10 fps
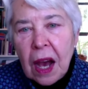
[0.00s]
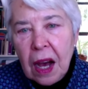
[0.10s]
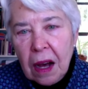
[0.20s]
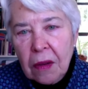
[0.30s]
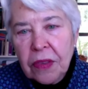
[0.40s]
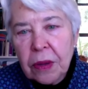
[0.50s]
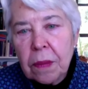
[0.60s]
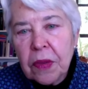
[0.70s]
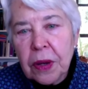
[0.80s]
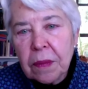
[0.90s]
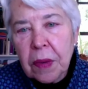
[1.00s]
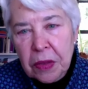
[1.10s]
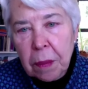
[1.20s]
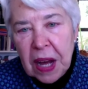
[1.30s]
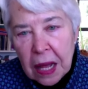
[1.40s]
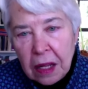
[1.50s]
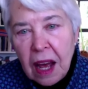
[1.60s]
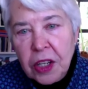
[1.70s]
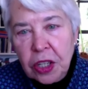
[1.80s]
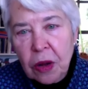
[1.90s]
uh, the, the, the
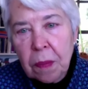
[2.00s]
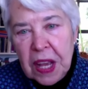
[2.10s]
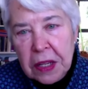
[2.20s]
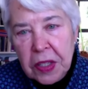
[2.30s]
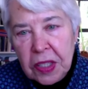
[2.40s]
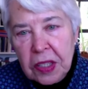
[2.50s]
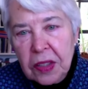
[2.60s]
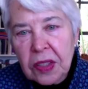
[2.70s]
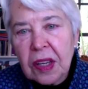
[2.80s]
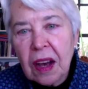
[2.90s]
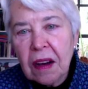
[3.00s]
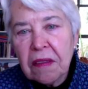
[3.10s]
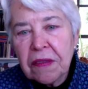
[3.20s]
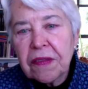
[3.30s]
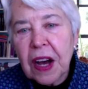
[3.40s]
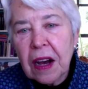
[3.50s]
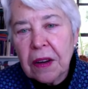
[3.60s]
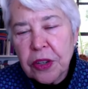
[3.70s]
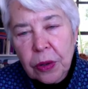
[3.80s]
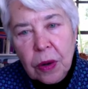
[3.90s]
biological bases of uh,
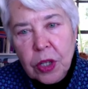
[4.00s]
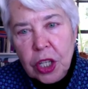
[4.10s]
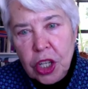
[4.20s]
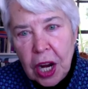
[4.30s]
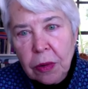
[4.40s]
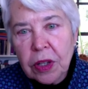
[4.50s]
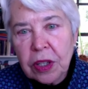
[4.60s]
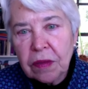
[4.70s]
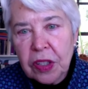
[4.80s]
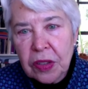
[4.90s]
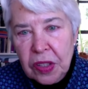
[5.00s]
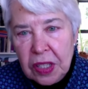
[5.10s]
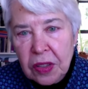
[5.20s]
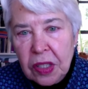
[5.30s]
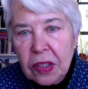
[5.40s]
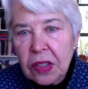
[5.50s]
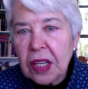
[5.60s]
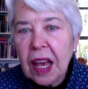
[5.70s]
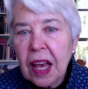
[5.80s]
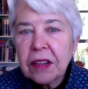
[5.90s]
neurodegenerative
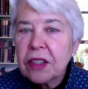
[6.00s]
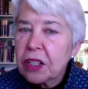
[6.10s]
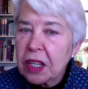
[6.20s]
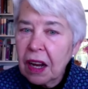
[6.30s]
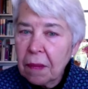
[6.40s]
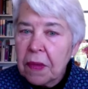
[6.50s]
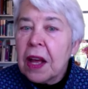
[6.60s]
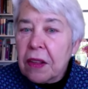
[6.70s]
diseases and um,